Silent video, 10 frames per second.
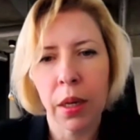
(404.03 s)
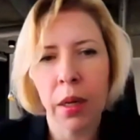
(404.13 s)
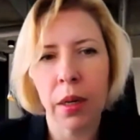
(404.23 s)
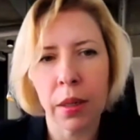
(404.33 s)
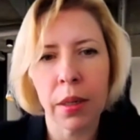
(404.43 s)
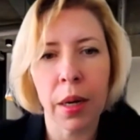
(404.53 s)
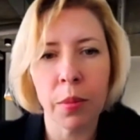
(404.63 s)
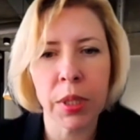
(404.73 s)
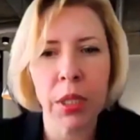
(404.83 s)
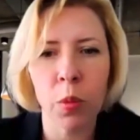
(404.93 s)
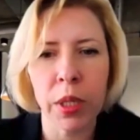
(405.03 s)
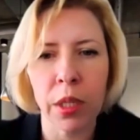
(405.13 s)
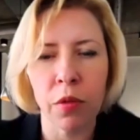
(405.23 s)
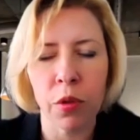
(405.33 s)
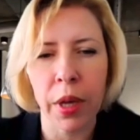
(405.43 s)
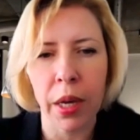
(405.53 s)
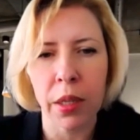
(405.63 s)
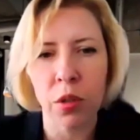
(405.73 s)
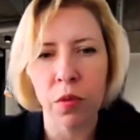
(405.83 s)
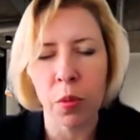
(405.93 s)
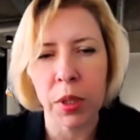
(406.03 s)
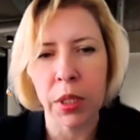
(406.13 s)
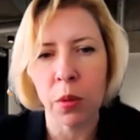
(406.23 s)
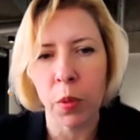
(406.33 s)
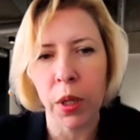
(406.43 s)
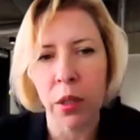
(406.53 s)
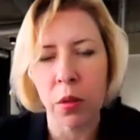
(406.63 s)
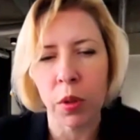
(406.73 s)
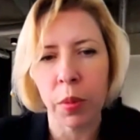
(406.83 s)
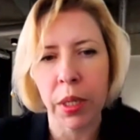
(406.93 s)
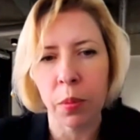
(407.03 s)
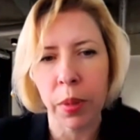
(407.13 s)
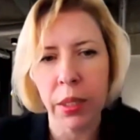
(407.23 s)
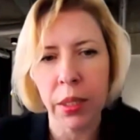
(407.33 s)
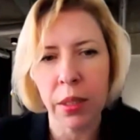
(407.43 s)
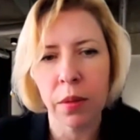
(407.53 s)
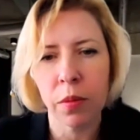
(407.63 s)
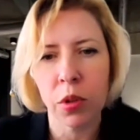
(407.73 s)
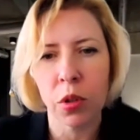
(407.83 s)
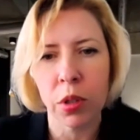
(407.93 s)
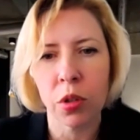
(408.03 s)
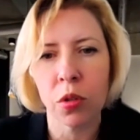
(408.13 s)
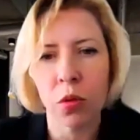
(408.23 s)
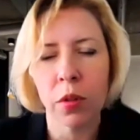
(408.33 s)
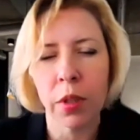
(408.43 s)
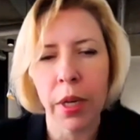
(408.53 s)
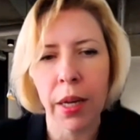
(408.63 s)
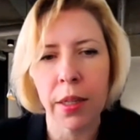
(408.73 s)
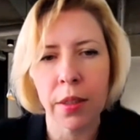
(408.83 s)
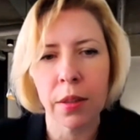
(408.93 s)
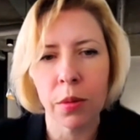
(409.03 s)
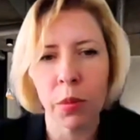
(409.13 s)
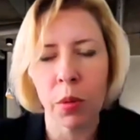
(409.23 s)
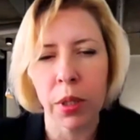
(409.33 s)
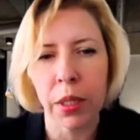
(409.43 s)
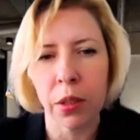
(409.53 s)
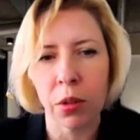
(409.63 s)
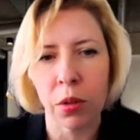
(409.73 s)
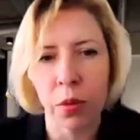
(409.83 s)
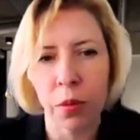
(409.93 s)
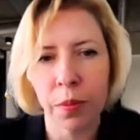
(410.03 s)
I'm still waiting for the answer from the team when it will be completed. So as soon as we will let you know.